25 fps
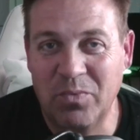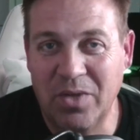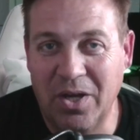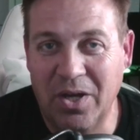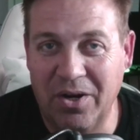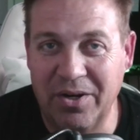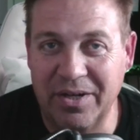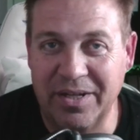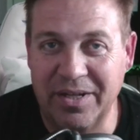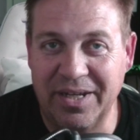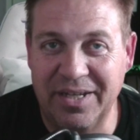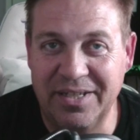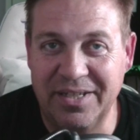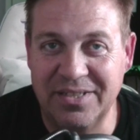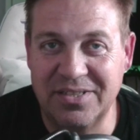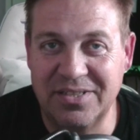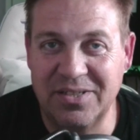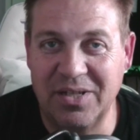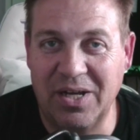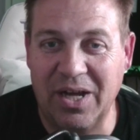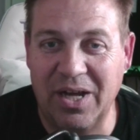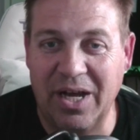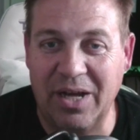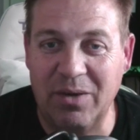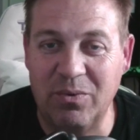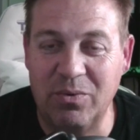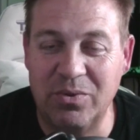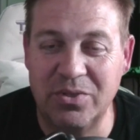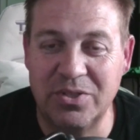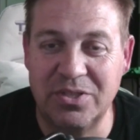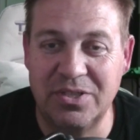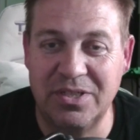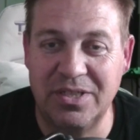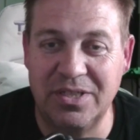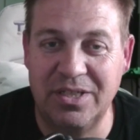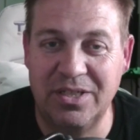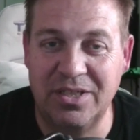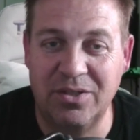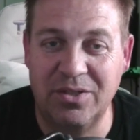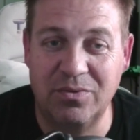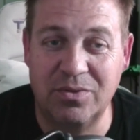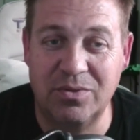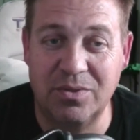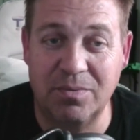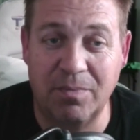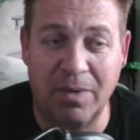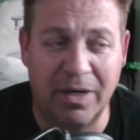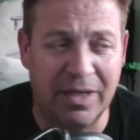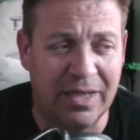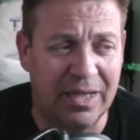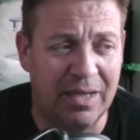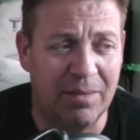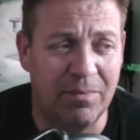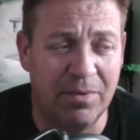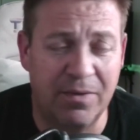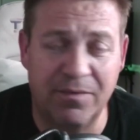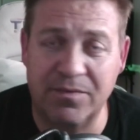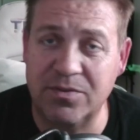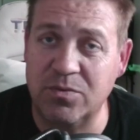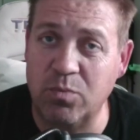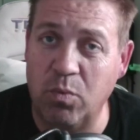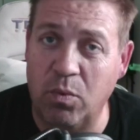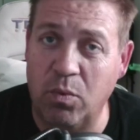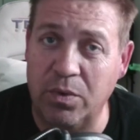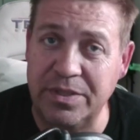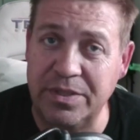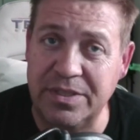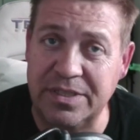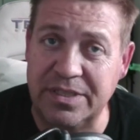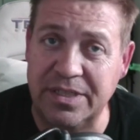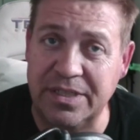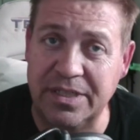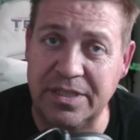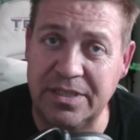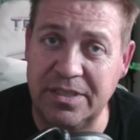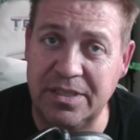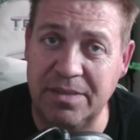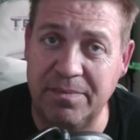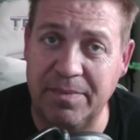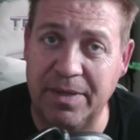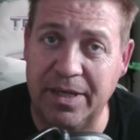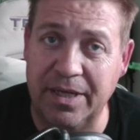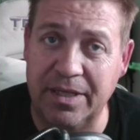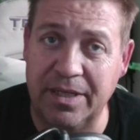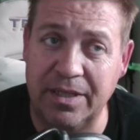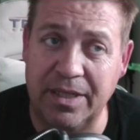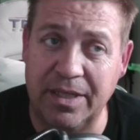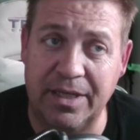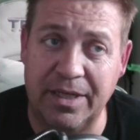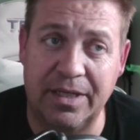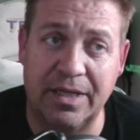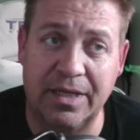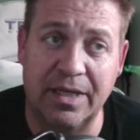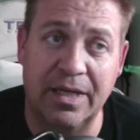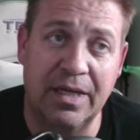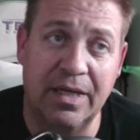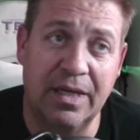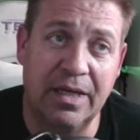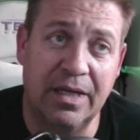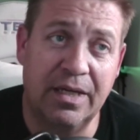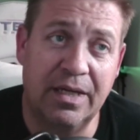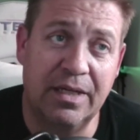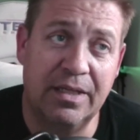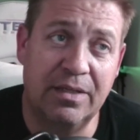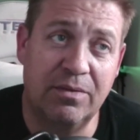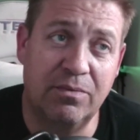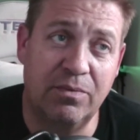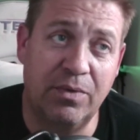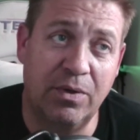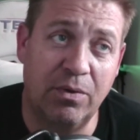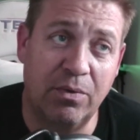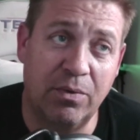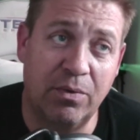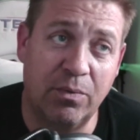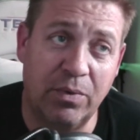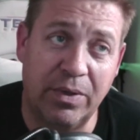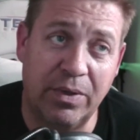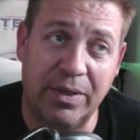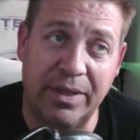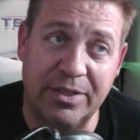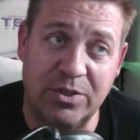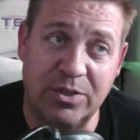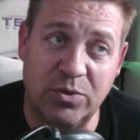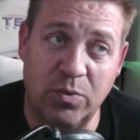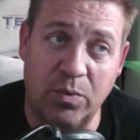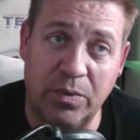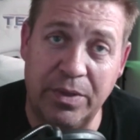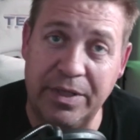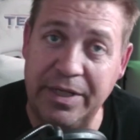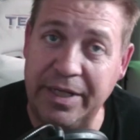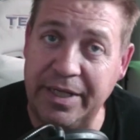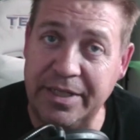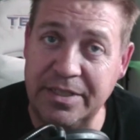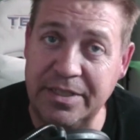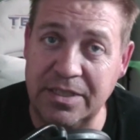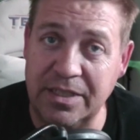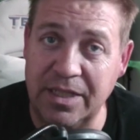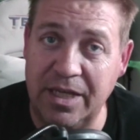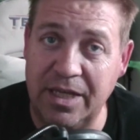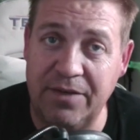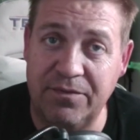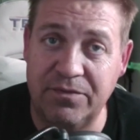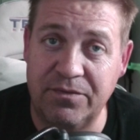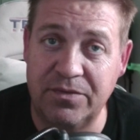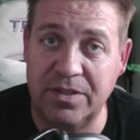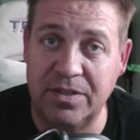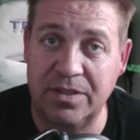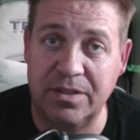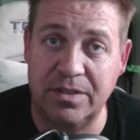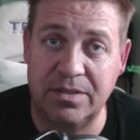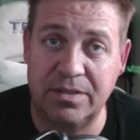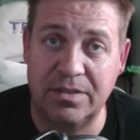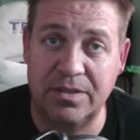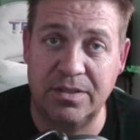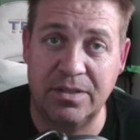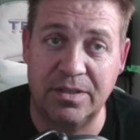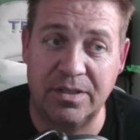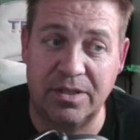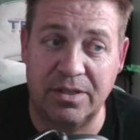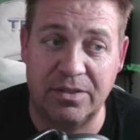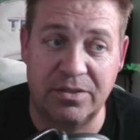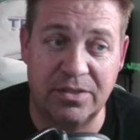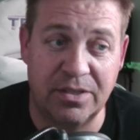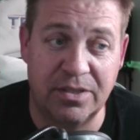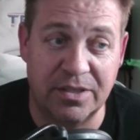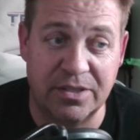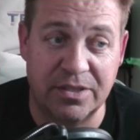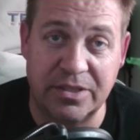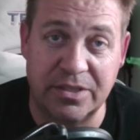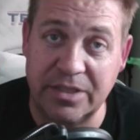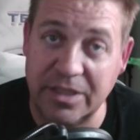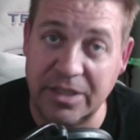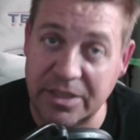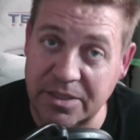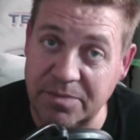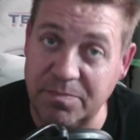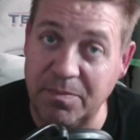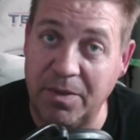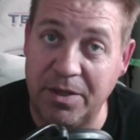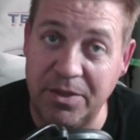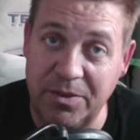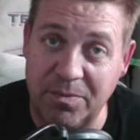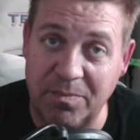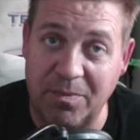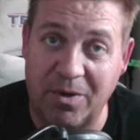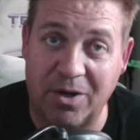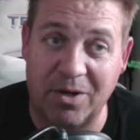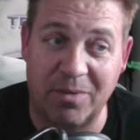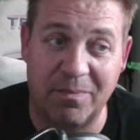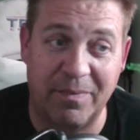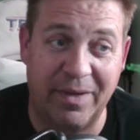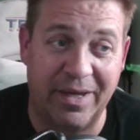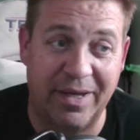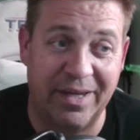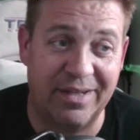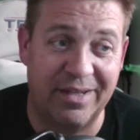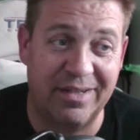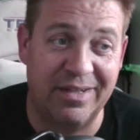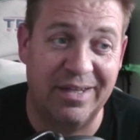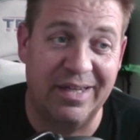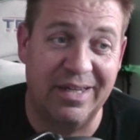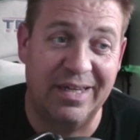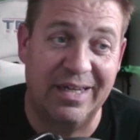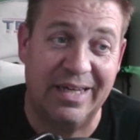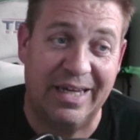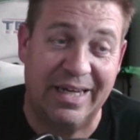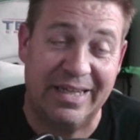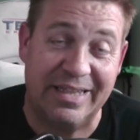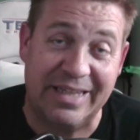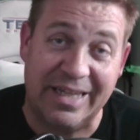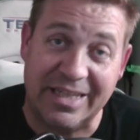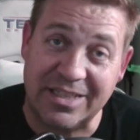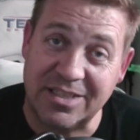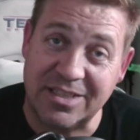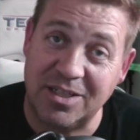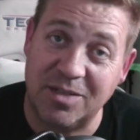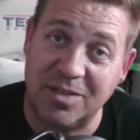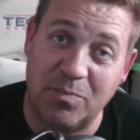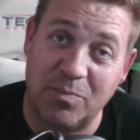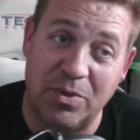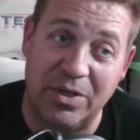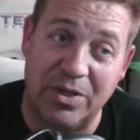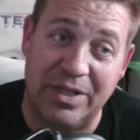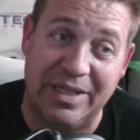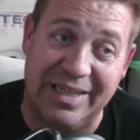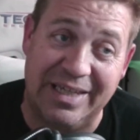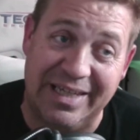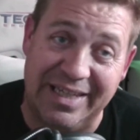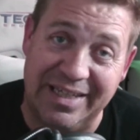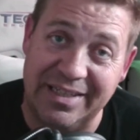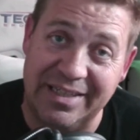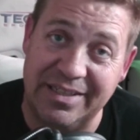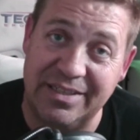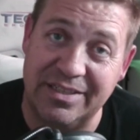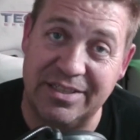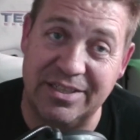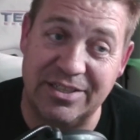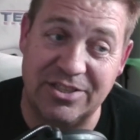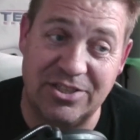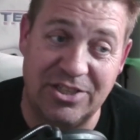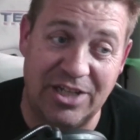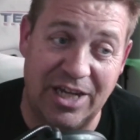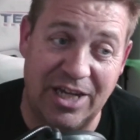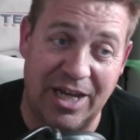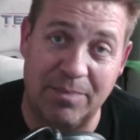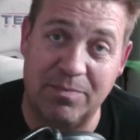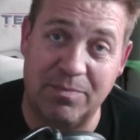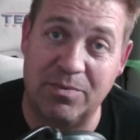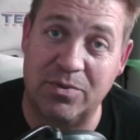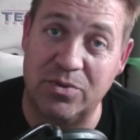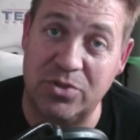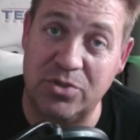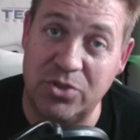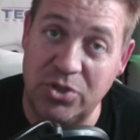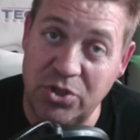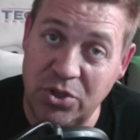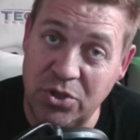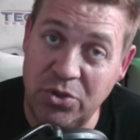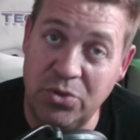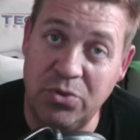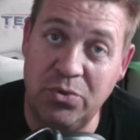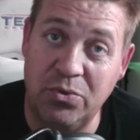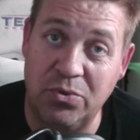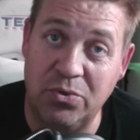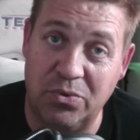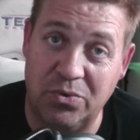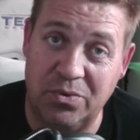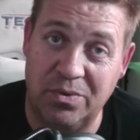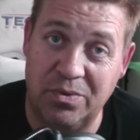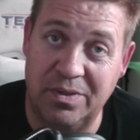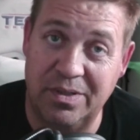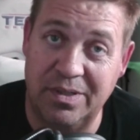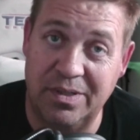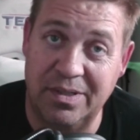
All right, guys, I will see you tomorrow. I can't believe it's 160, man. Like, we got 20 days left to the 6-month mark, man. And that's going to put it into chapter 2,